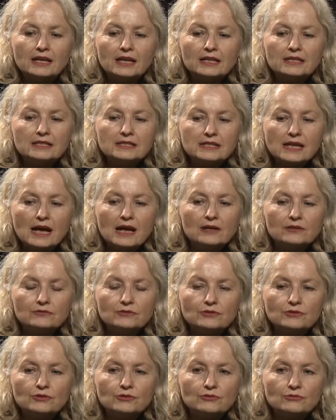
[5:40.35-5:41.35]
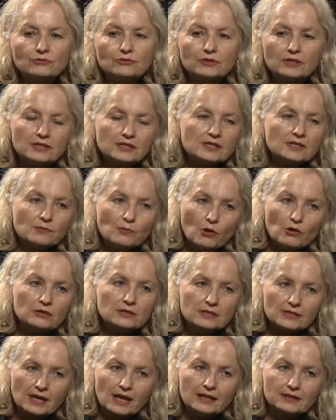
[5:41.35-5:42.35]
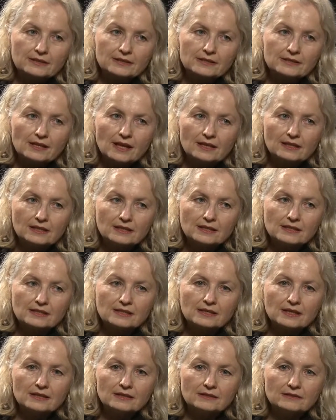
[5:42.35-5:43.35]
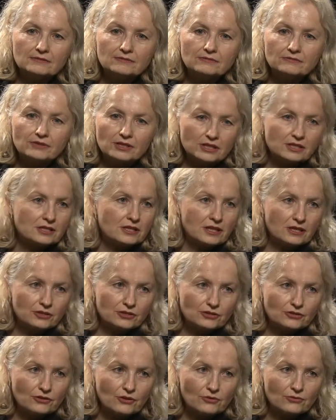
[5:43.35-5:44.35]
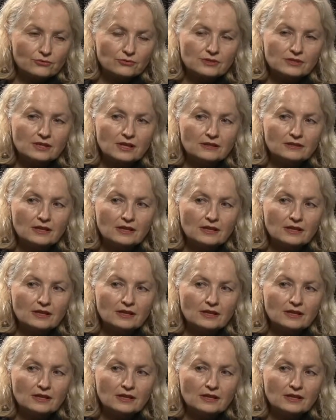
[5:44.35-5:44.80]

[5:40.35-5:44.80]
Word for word: get down to these small scale studies and research those,